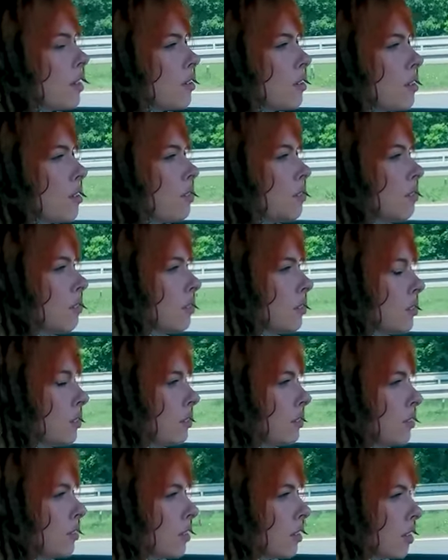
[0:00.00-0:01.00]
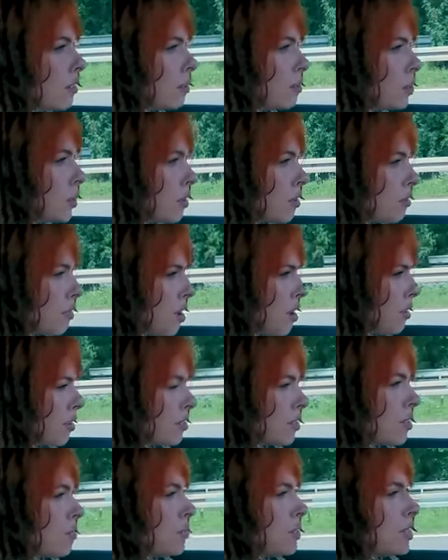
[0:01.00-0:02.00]
I don't know if I'm doing it wrong
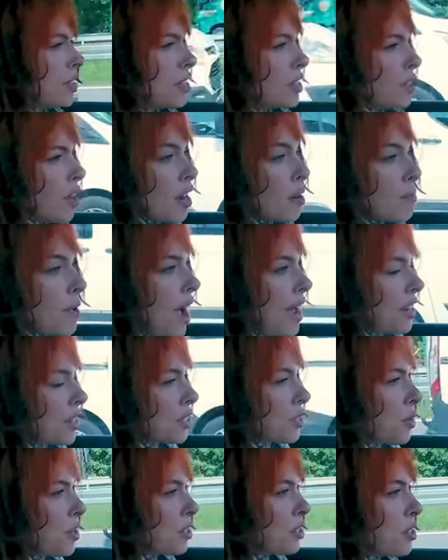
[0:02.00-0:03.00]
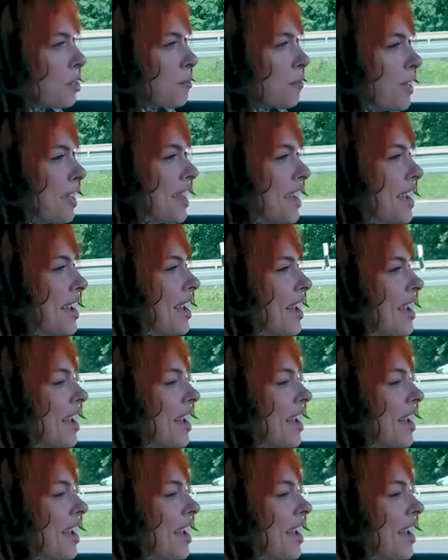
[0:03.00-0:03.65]
or something, it's automatic, so I shouldn't be,